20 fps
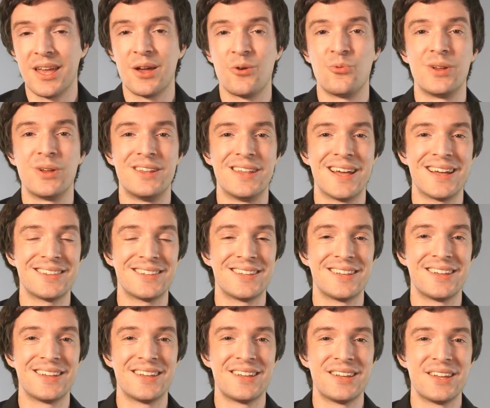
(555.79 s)
With that,
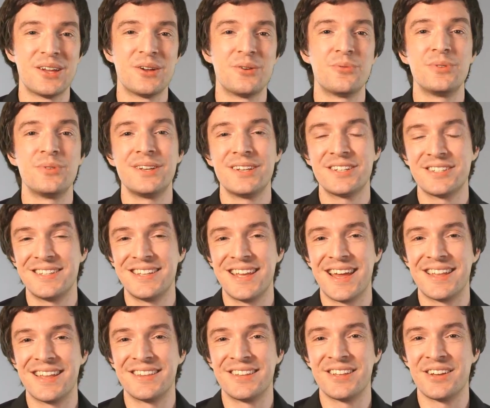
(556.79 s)
we reach the
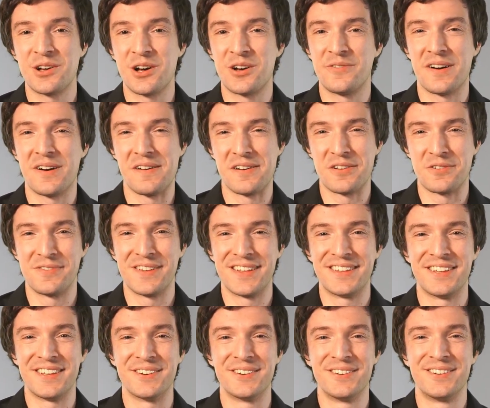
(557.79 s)
end of our
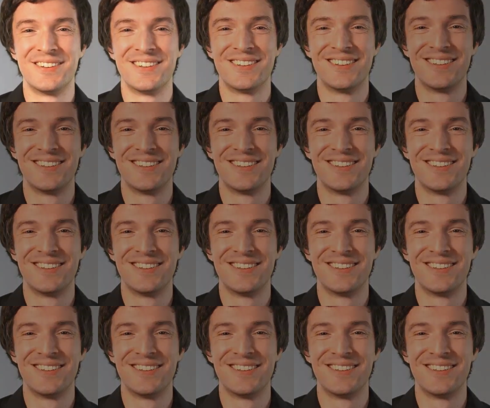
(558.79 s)
video.